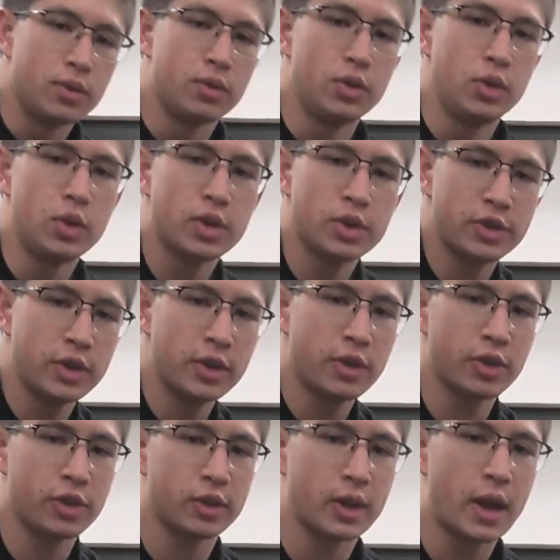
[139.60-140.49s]
You can see
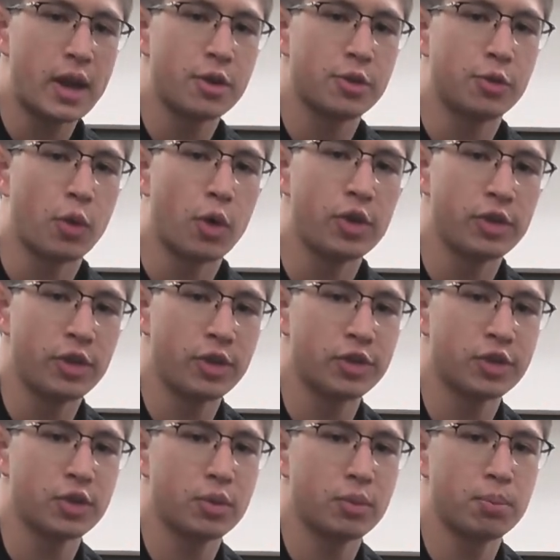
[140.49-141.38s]
this line of force
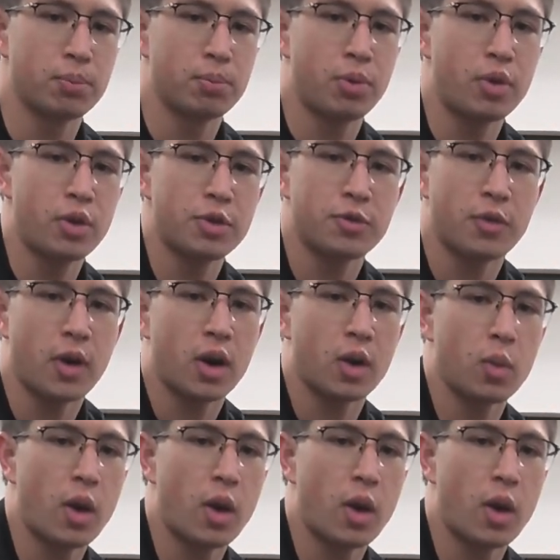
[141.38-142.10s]
is pretty far